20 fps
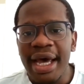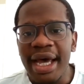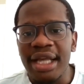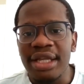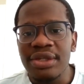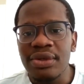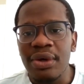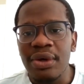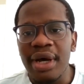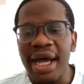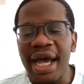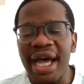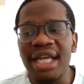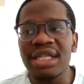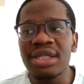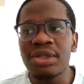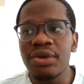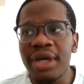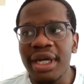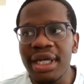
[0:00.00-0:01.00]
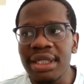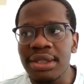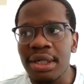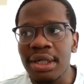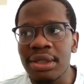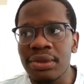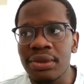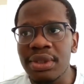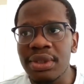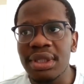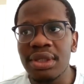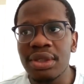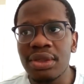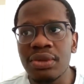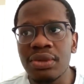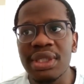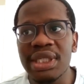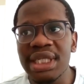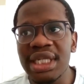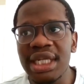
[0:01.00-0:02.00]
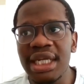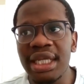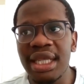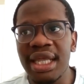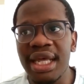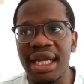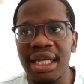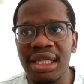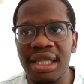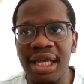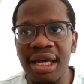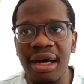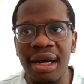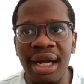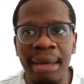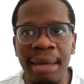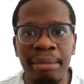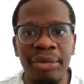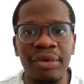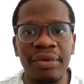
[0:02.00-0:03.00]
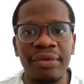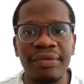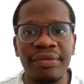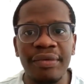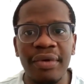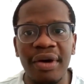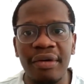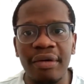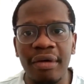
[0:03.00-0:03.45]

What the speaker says: And so as you can start to see that there are a number of